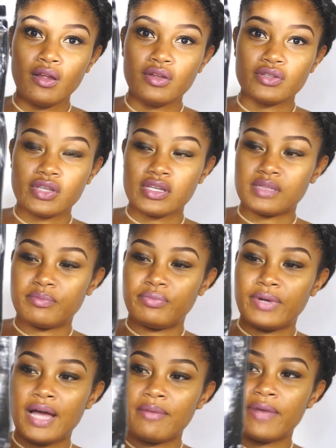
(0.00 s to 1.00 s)
so it's
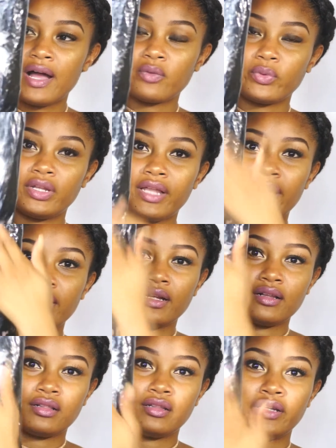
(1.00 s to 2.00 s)
black bag with
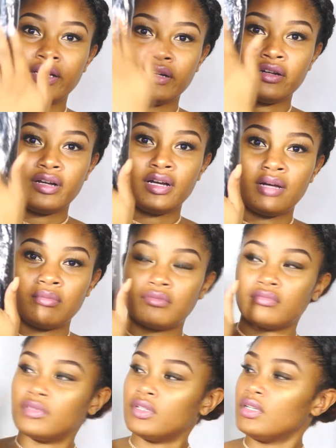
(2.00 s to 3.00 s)
like clear um
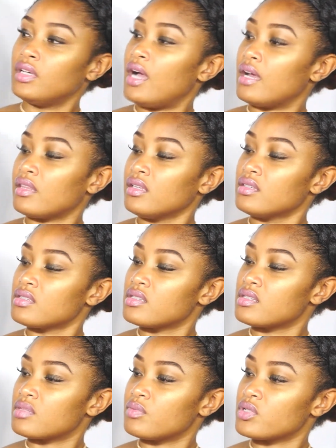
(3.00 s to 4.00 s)
i think this
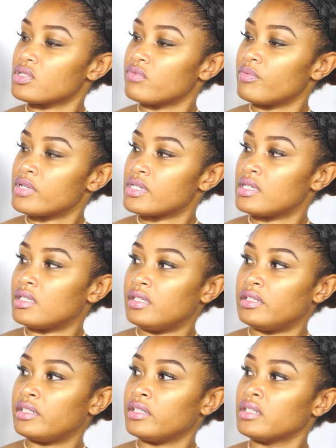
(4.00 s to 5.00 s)
is supposed to represent
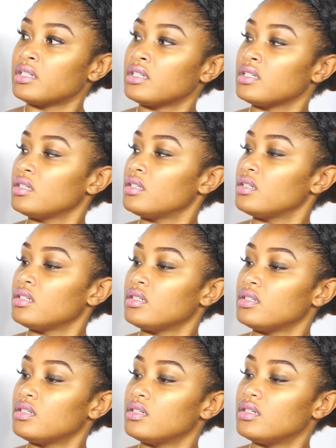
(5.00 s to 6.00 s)
here
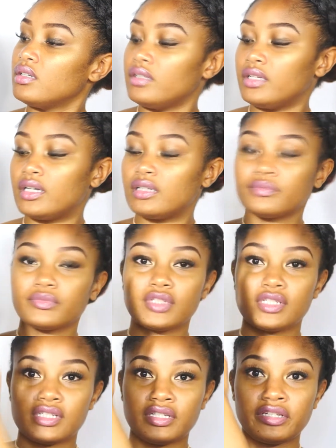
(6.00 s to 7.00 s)
yeah
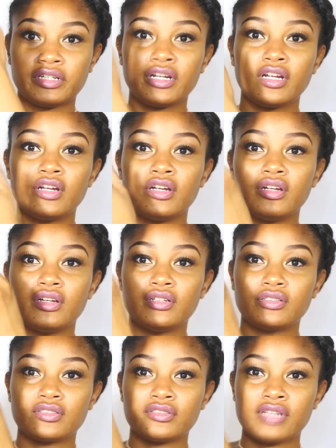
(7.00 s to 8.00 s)
it's here
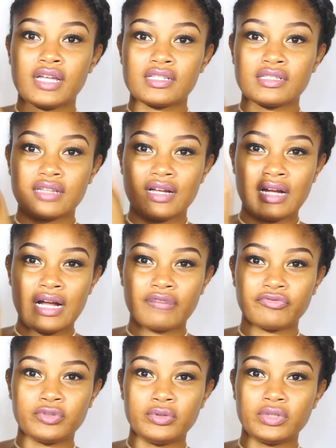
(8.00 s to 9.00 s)
so that's
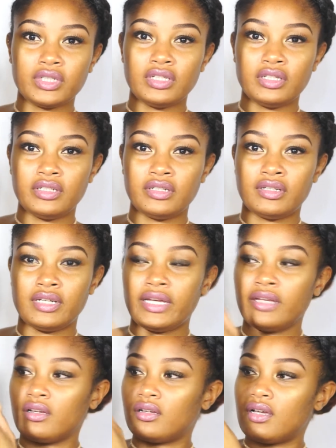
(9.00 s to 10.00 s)
afro looking here
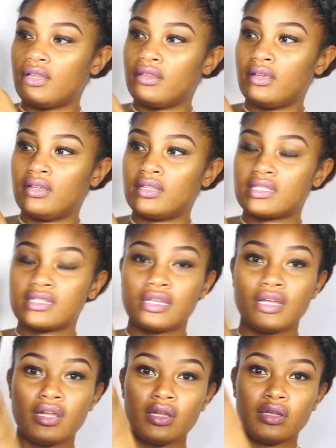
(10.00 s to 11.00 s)
like and then
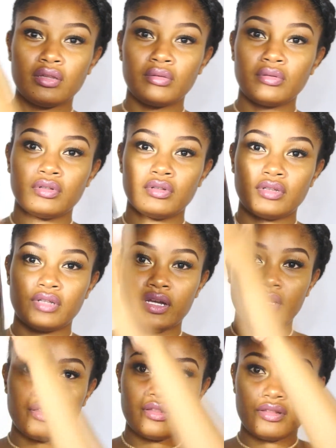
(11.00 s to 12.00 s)
it's
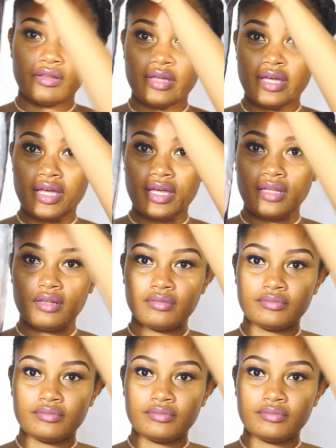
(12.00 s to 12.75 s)
like that